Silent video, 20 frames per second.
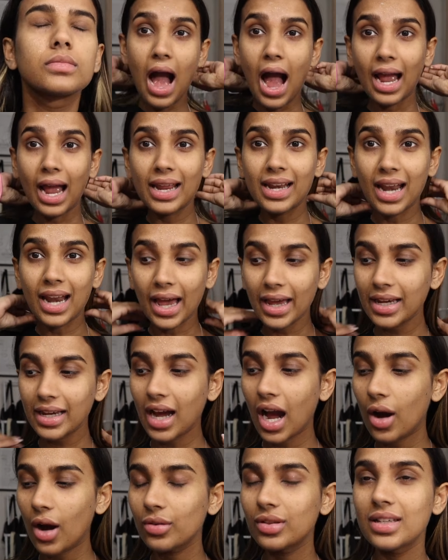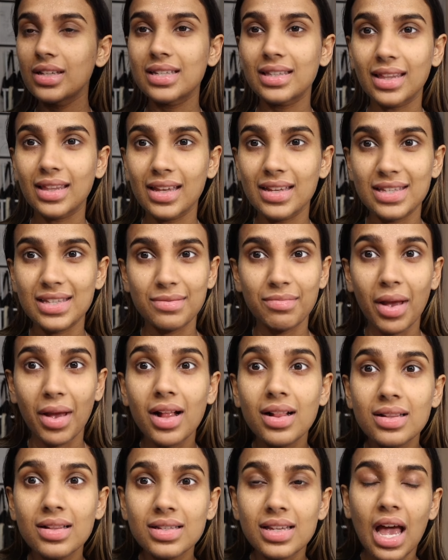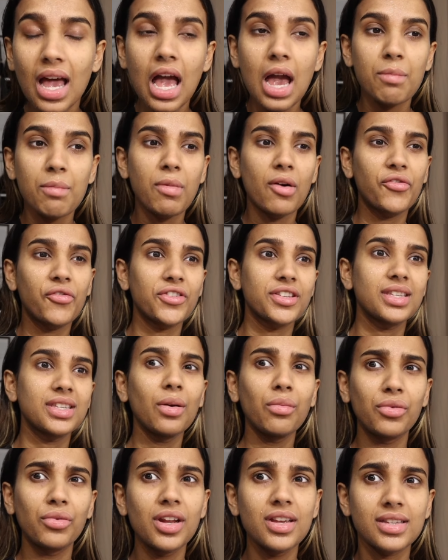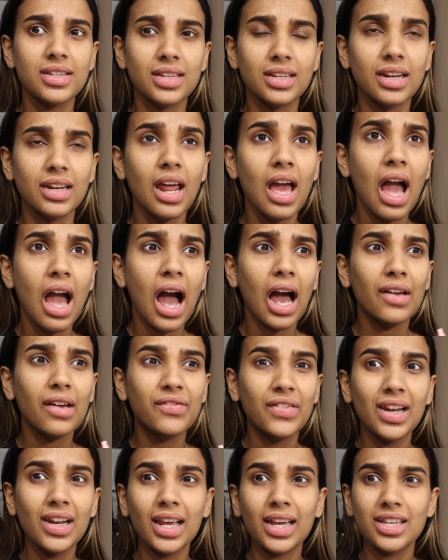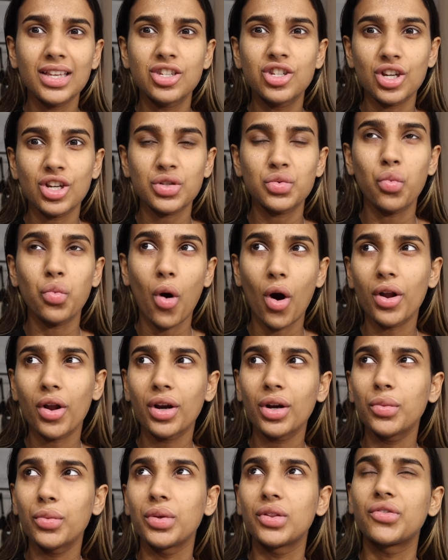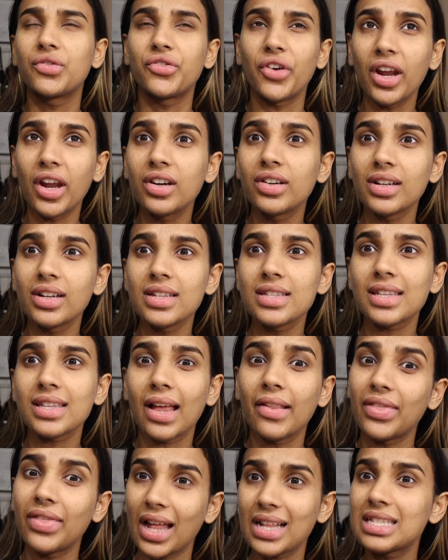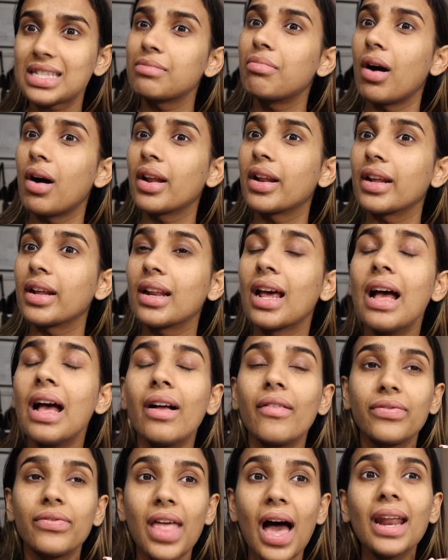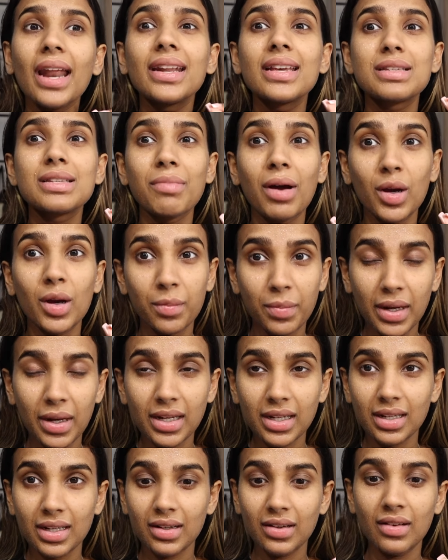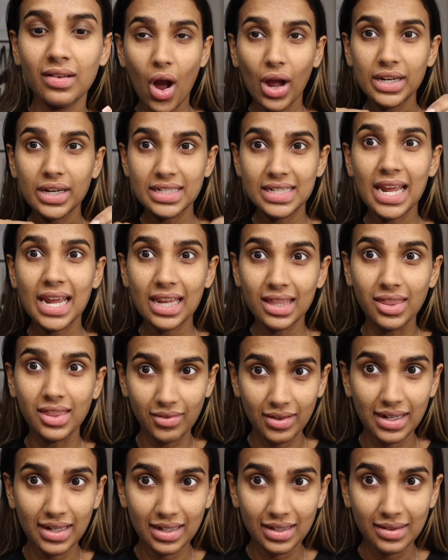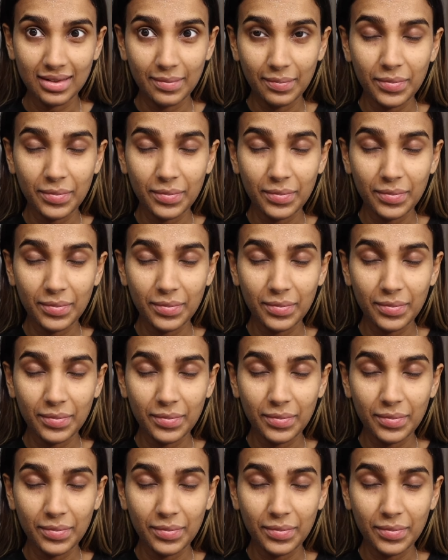I like how this thing smells, but for some reason, I feel like it's just water with fragrance and that's about it. That is my opinion on day three.